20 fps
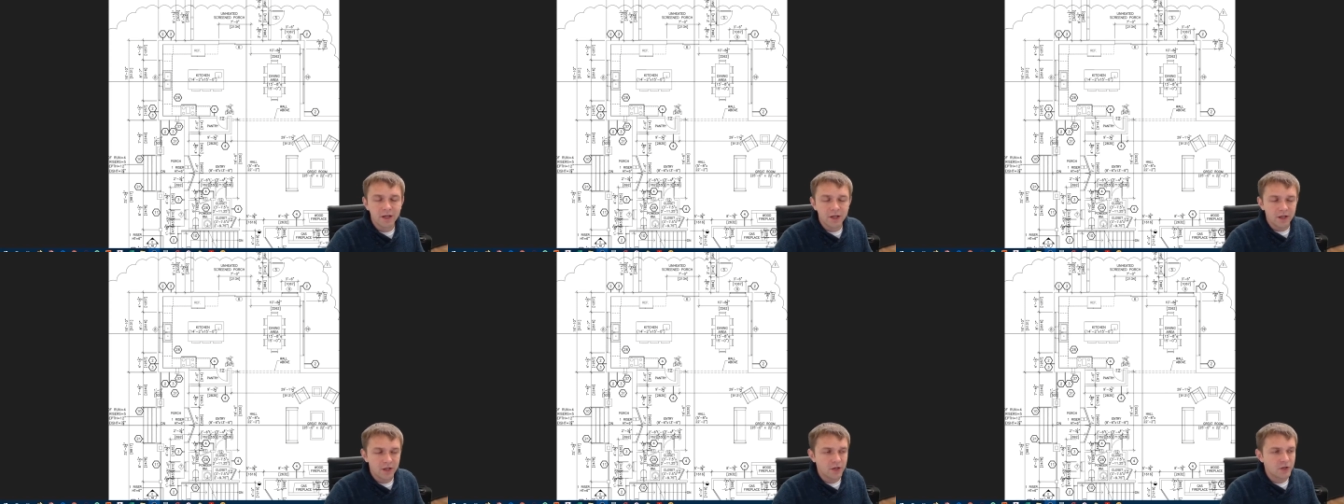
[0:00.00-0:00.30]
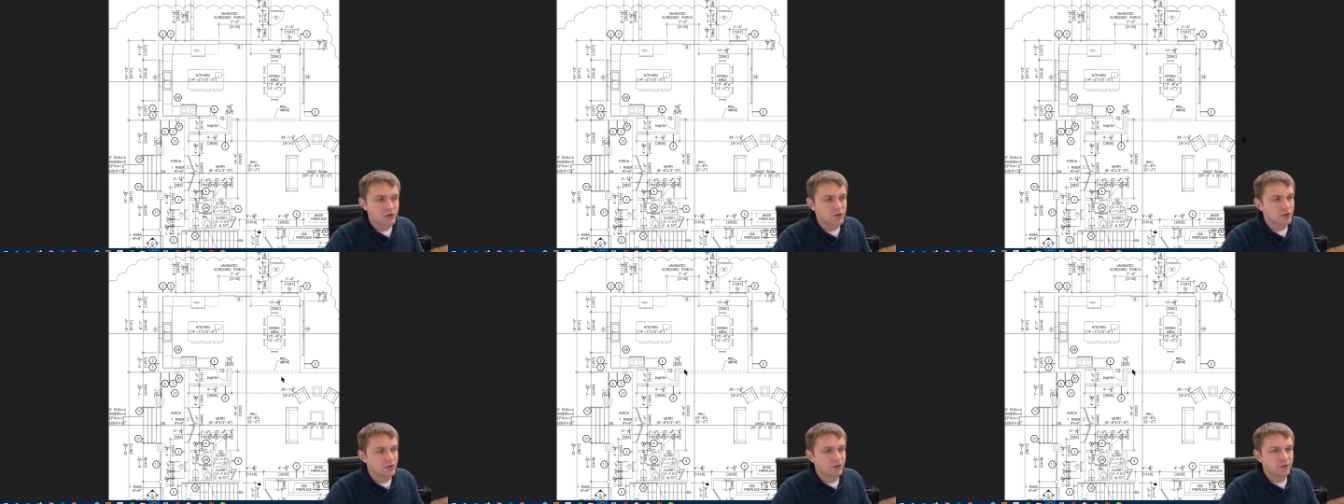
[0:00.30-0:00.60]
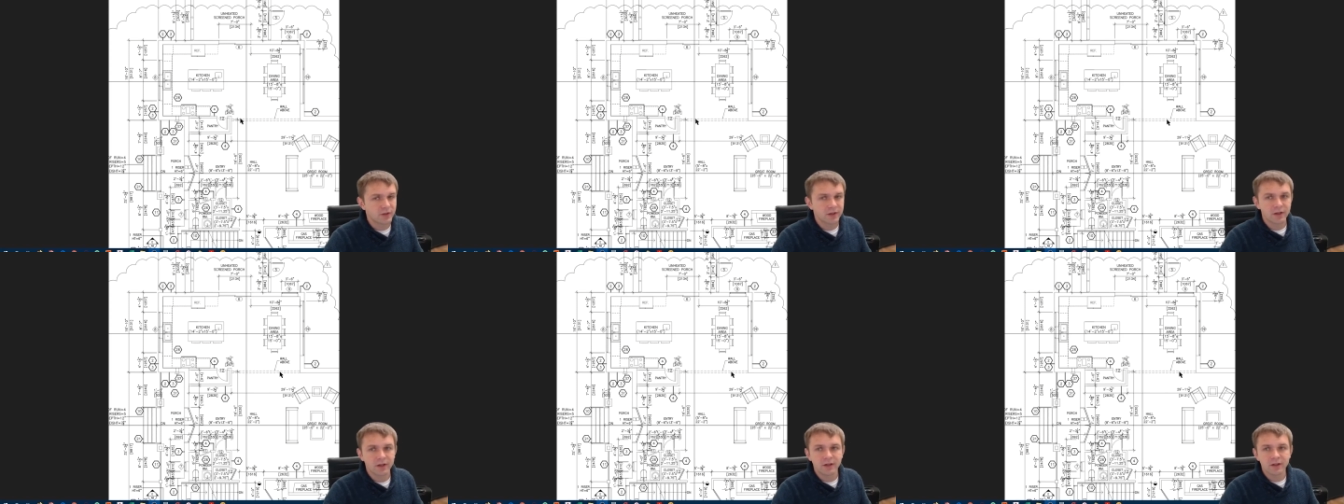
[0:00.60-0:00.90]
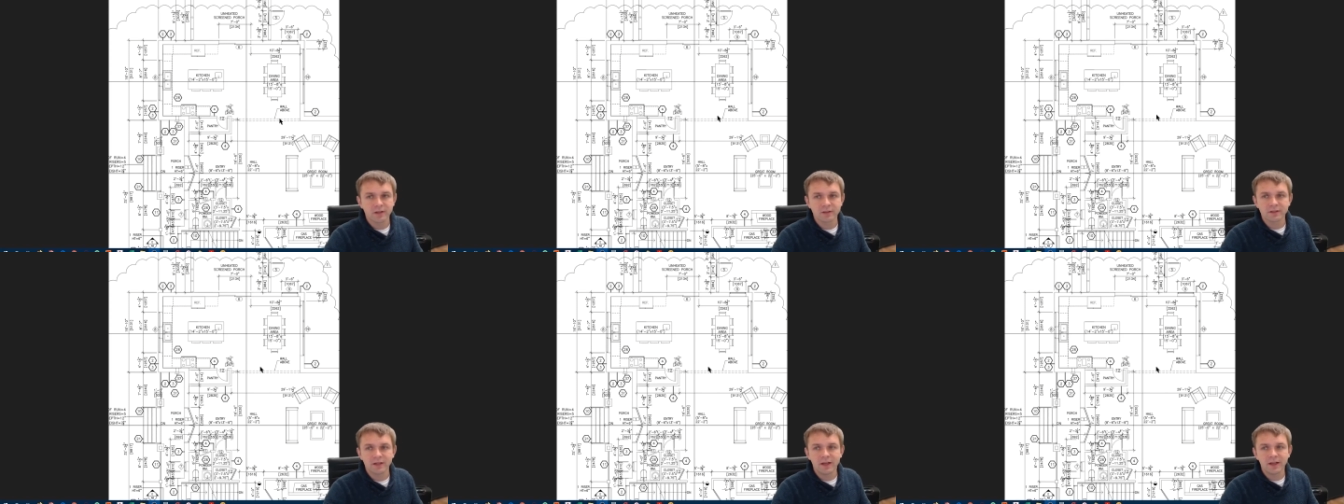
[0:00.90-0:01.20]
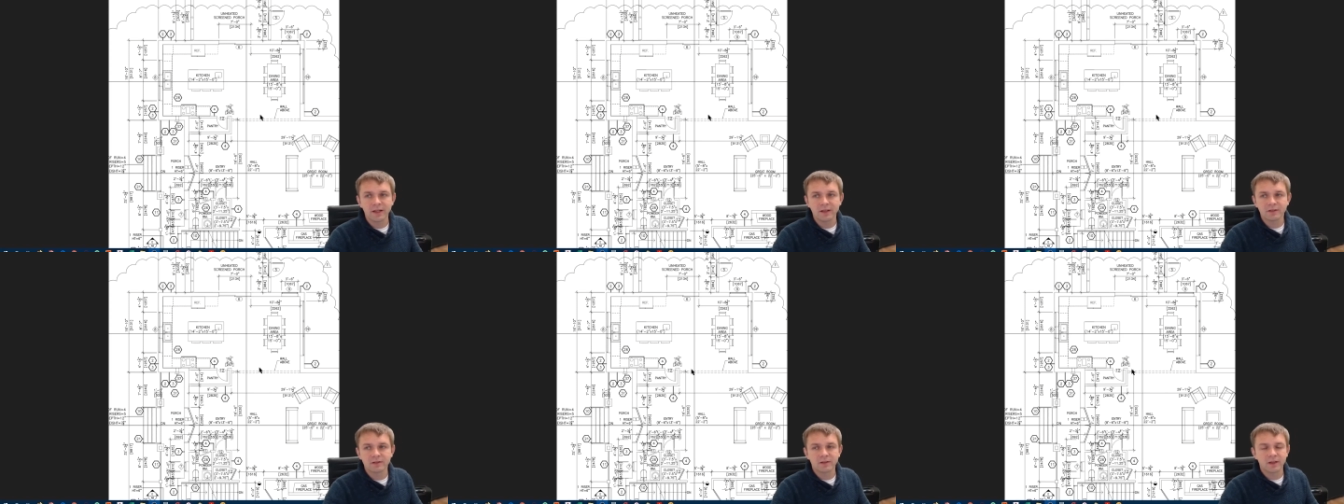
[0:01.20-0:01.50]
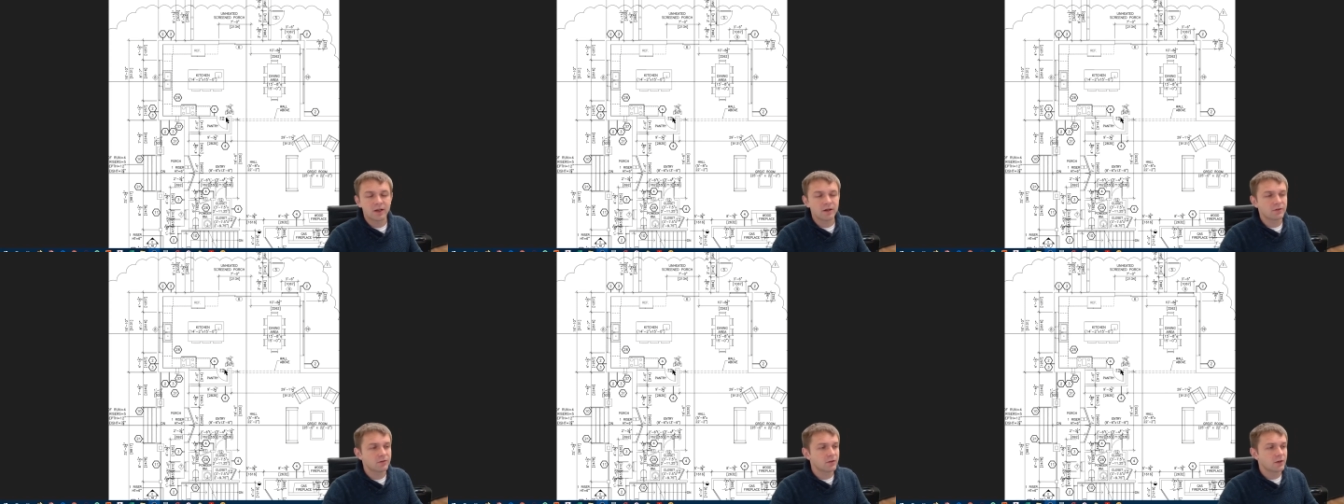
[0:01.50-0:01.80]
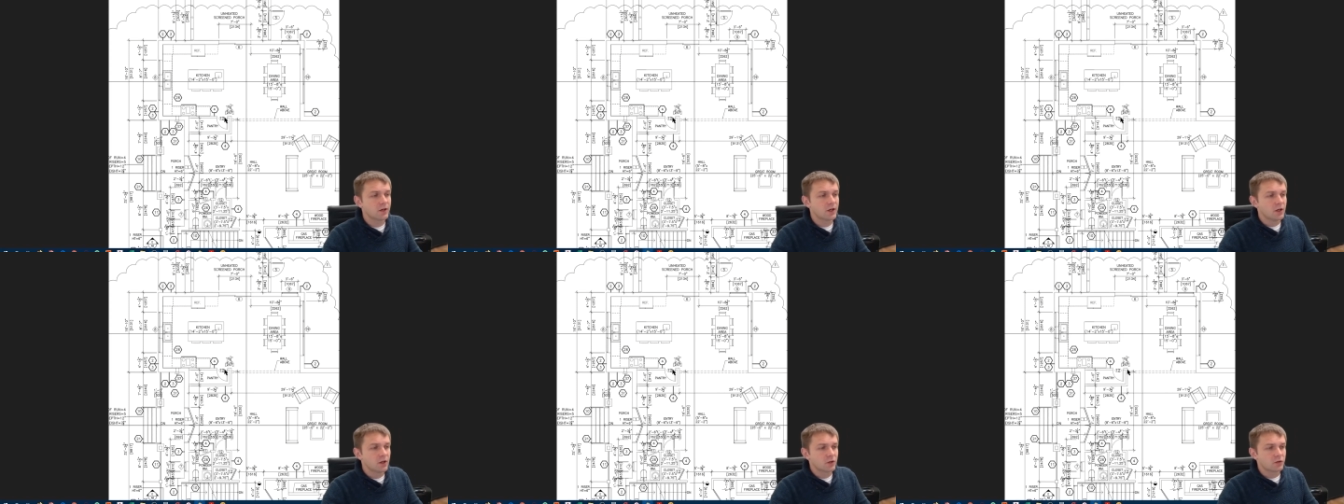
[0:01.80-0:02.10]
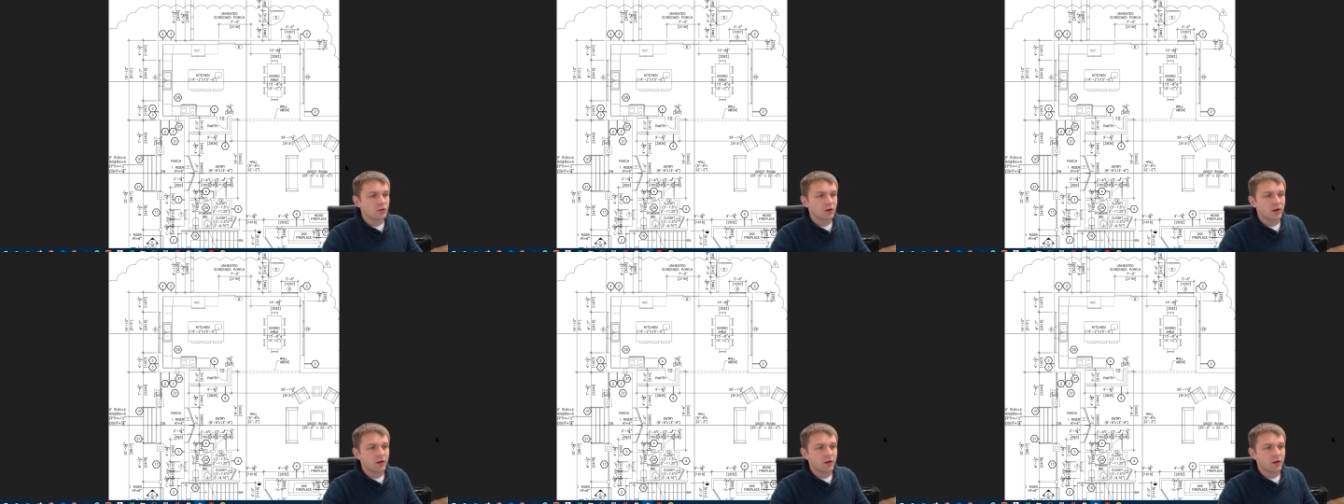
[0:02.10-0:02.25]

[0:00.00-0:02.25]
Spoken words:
interesting and exciting stuff. So